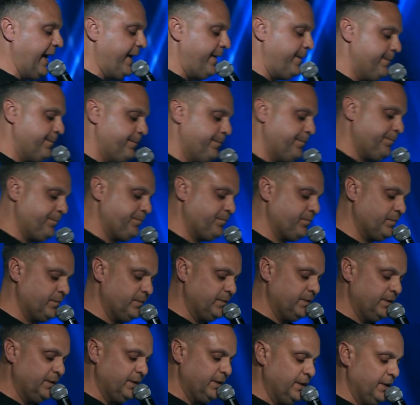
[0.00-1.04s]

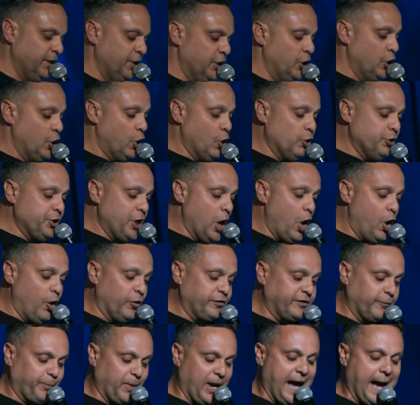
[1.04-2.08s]
Who knows
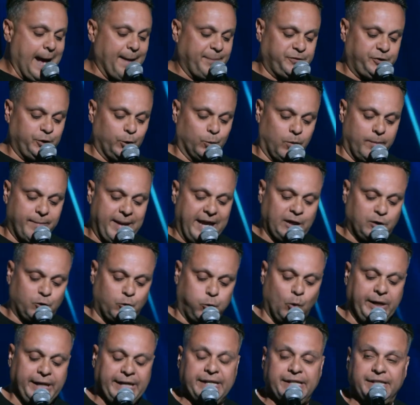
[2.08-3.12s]
if perhaps you were made
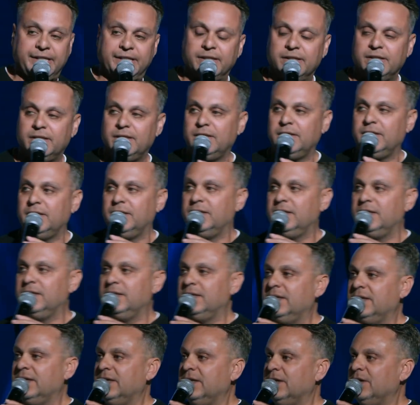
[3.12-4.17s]

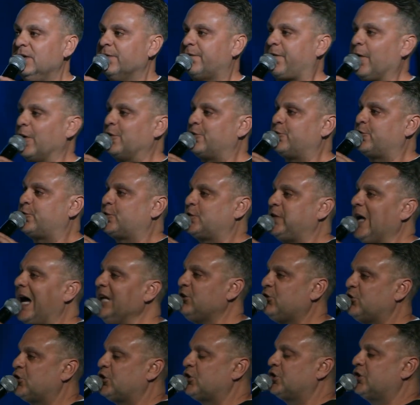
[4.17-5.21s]
queen for
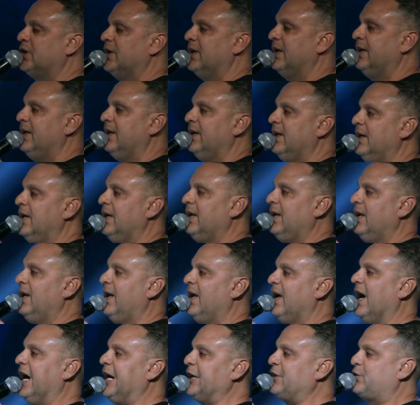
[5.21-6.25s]
such
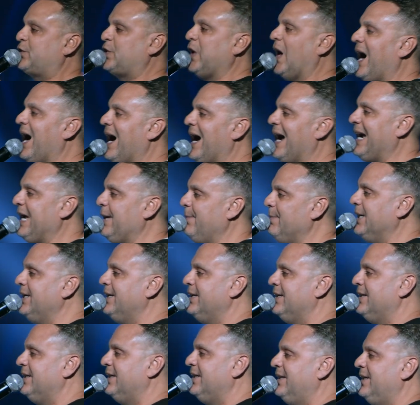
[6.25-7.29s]
a time
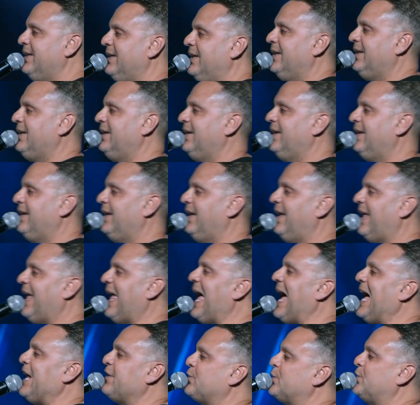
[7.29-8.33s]

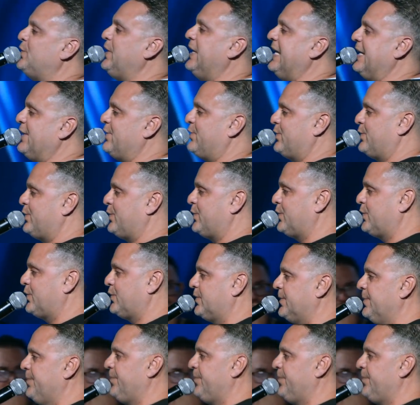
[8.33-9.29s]
as this.